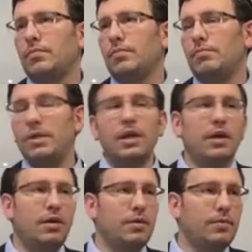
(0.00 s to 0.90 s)

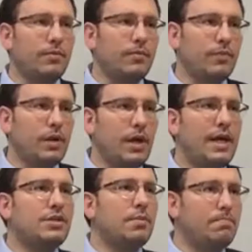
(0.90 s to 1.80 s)
Meaning,
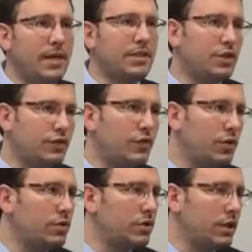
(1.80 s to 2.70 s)
it's a message for you
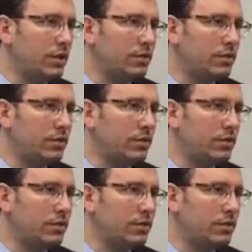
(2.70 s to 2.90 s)
to see it.